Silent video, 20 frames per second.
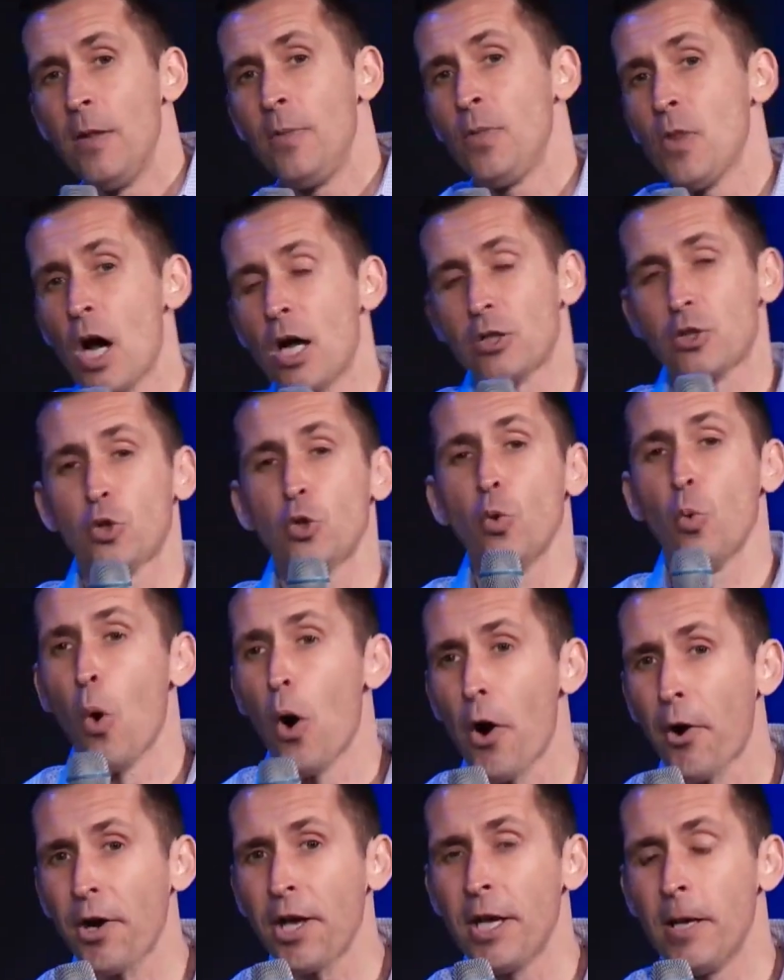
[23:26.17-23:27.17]
not to
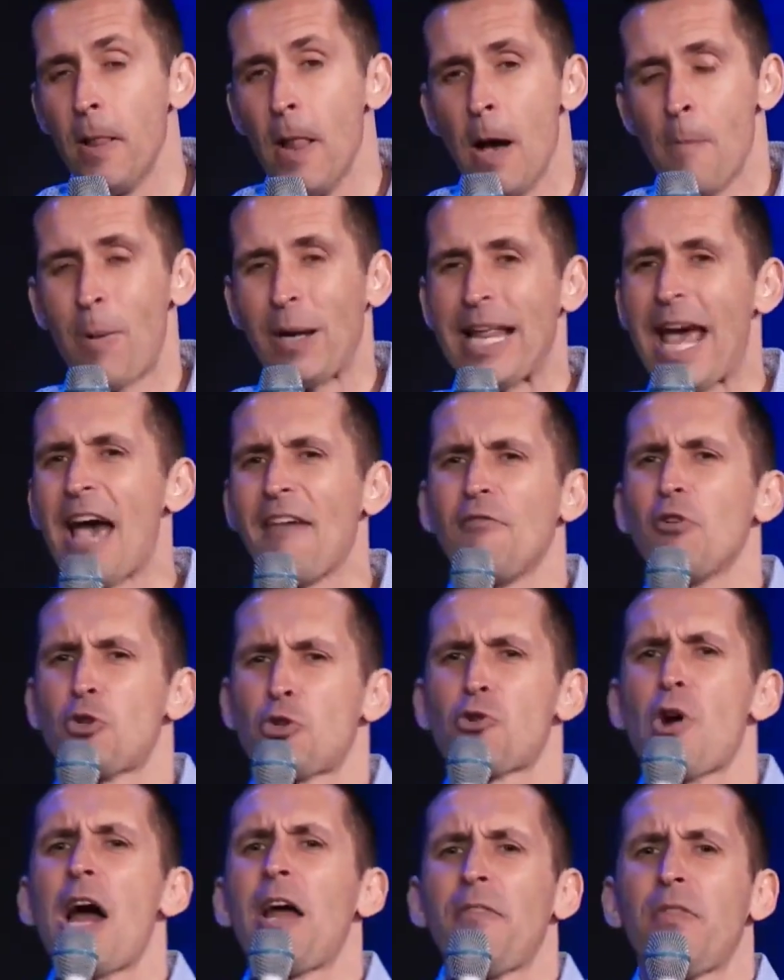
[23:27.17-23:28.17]
worry, but have you
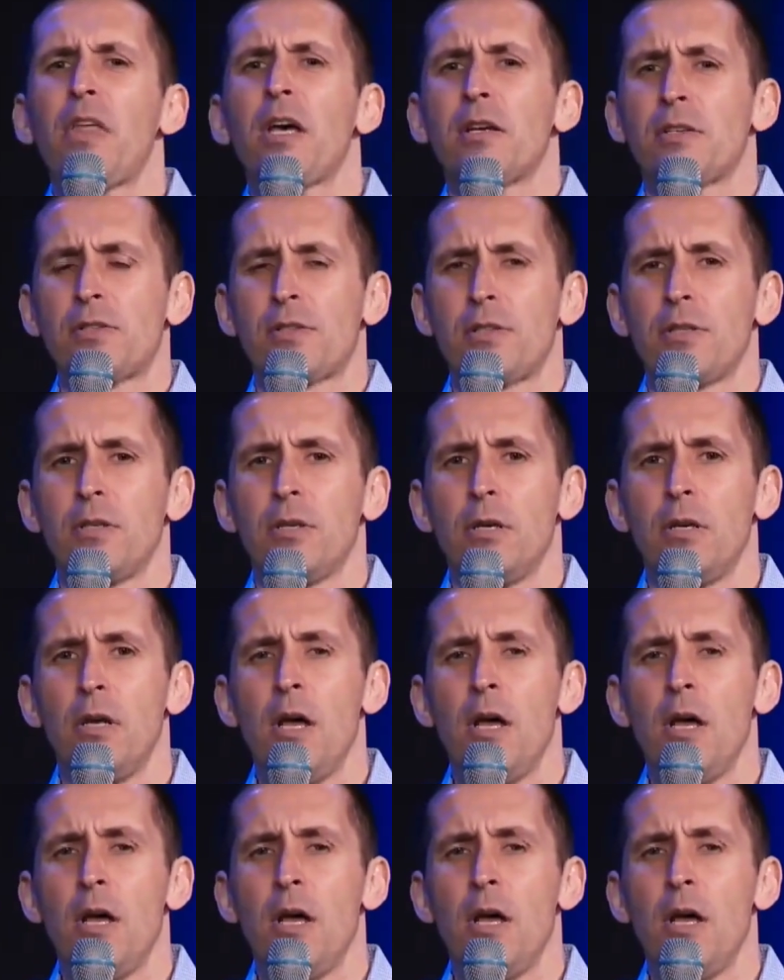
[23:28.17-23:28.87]
tried this?